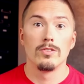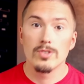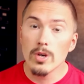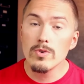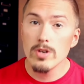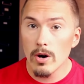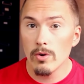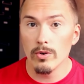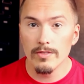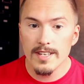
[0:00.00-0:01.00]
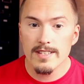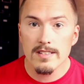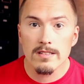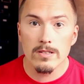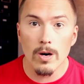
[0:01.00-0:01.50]
So no, this
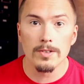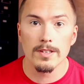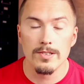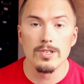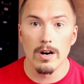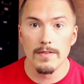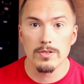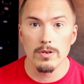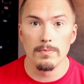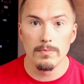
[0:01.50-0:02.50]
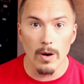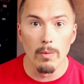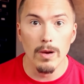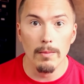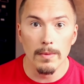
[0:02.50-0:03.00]
is not a JavaScript
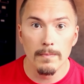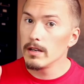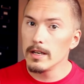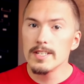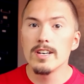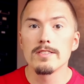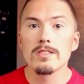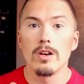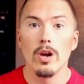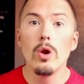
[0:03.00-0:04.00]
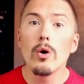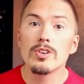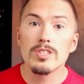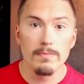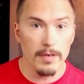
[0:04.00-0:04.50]
problem. It just
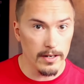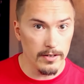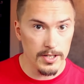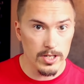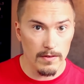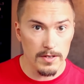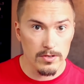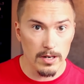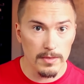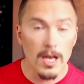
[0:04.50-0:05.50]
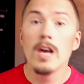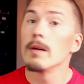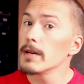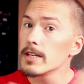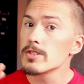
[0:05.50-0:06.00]
looks bigger in JavaScript,
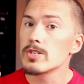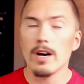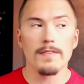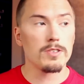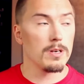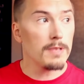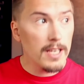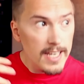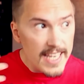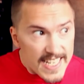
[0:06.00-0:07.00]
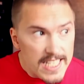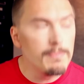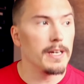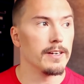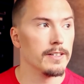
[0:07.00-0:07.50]
because JavaScript is
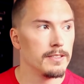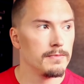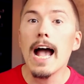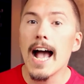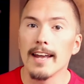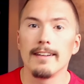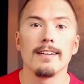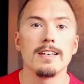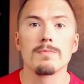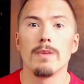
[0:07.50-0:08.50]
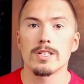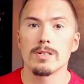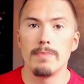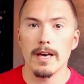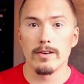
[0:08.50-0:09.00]
bigger and is
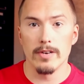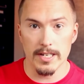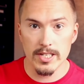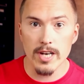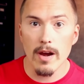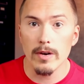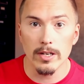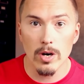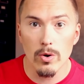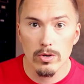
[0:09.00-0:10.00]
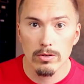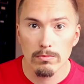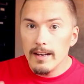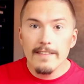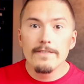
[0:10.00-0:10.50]
much better at sharing code.
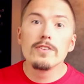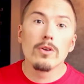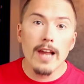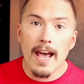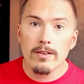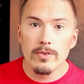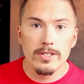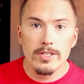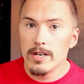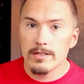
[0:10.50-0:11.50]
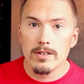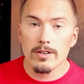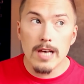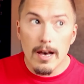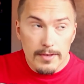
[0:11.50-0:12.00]
If your language does
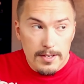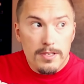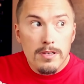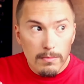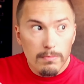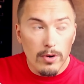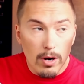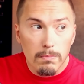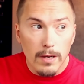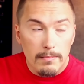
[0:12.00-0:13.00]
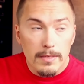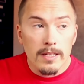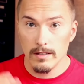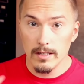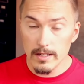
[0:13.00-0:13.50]
not have this problem,
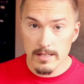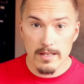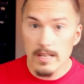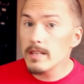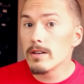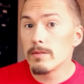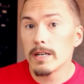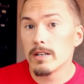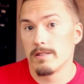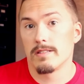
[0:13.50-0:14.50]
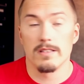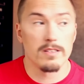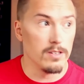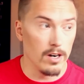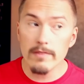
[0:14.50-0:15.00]
it is either because
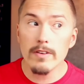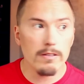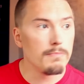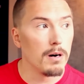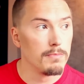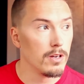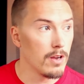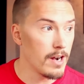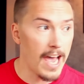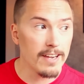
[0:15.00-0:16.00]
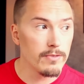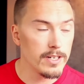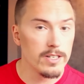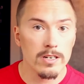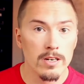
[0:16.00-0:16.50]
it's not a very popular
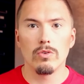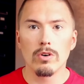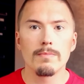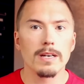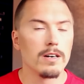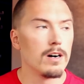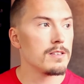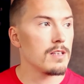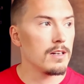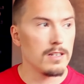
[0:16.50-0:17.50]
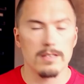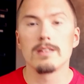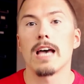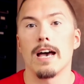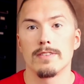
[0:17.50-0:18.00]
language or because it
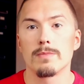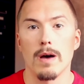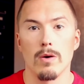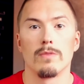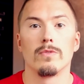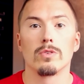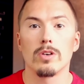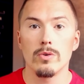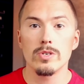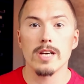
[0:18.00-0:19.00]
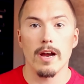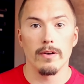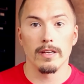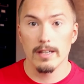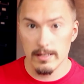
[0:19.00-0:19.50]
doesn't have as powerful code
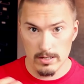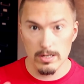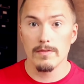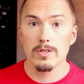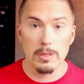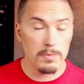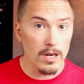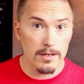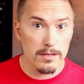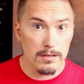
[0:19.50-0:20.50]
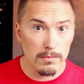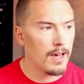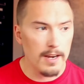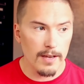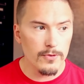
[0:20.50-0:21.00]
sharing as JavaScript does.
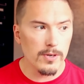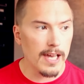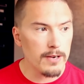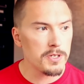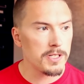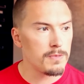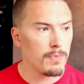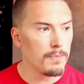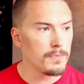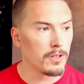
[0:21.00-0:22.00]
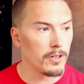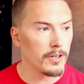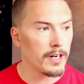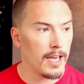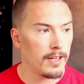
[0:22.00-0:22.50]
And if your language is
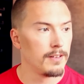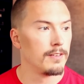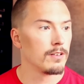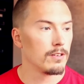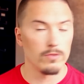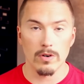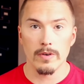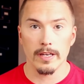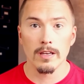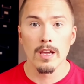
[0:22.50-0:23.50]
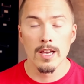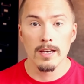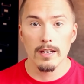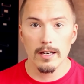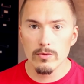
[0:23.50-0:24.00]
popular and growing,
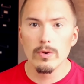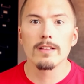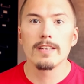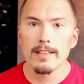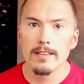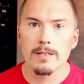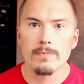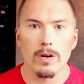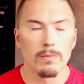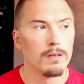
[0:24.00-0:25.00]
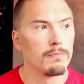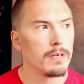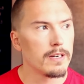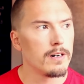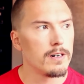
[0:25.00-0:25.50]
it will get this problem,
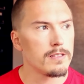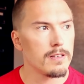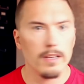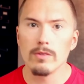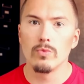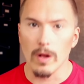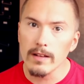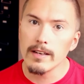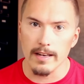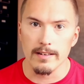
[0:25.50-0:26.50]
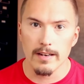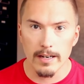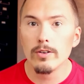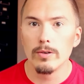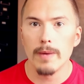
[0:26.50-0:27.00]
because it will get a
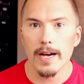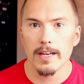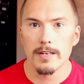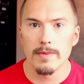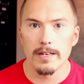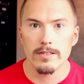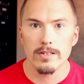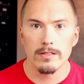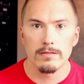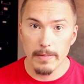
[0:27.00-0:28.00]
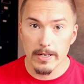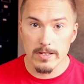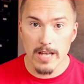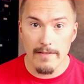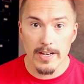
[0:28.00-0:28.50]
good package manager.
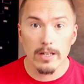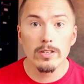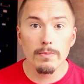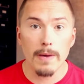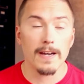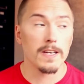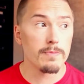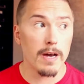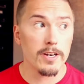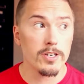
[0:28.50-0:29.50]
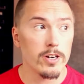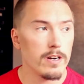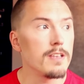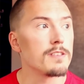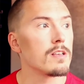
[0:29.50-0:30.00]
Because having a good package manager
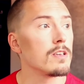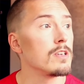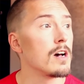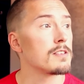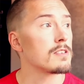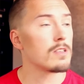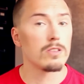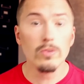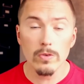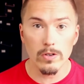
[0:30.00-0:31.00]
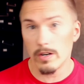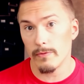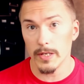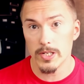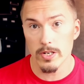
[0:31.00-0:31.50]
is just too good a
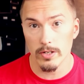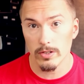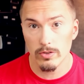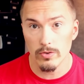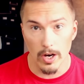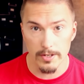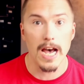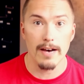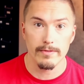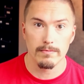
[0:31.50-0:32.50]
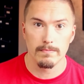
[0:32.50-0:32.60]
feature to not have.